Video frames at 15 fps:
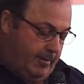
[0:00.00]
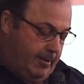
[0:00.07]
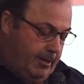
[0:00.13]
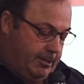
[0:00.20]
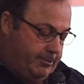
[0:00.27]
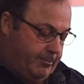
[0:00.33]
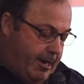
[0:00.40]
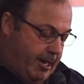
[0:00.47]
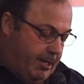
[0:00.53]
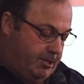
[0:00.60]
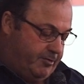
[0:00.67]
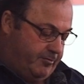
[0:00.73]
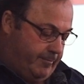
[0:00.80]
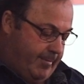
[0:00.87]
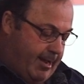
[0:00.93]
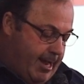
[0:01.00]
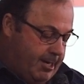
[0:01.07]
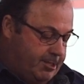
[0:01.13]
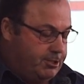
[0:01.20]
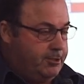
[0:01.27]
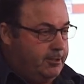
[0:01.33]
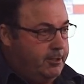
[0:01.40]
These range from
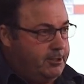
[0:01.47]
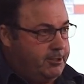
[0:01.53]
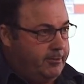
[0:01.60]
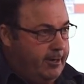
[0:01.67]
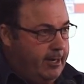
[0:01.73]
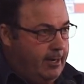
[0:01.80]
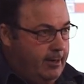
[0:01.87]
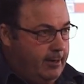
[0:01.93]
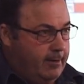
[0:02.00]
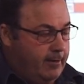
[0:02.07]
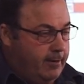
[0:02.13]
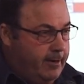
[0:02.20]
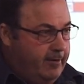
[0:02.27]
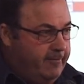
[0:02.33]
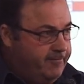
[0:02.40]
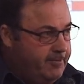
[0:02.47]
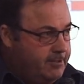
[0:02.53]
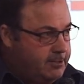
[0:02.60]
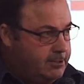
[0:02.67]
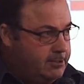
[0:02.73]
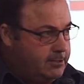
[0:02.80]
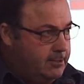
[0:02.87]
heart surgery on
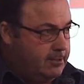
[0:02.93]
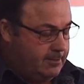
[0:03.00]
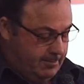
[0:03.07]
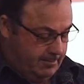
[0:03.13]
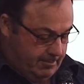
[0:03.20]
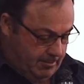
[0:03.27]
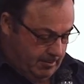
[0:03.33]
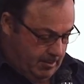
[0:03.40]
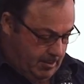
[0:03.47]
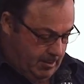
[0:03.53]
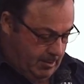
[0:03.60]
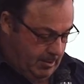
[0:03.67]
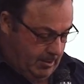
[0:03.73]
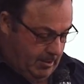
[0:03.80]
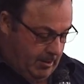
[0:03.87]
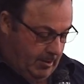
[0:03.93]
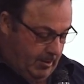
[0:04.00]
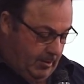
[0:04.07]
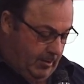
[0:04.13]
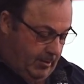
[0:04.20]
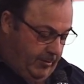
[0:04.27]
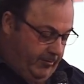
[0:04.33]
infants
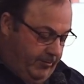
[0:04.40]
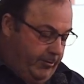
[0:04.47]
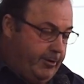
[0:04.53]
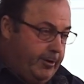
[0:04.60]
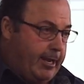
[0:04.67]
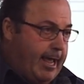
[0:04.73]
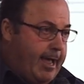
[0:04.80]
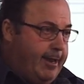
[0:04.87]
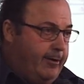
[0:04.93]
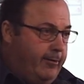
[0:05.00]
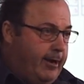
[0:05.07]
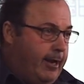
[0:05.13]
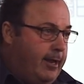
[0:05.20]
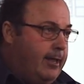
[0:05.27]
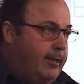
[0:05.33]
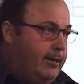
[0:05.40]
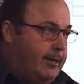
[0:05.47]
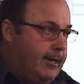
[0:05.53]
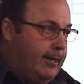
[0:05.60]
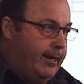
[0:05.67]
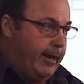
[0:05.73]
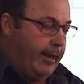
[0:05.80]
through to catering
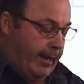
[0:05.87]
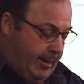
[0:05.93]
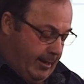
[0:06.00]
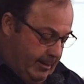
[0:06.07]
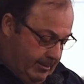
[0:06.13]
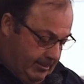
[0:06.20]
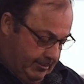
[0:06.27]
and cleaning.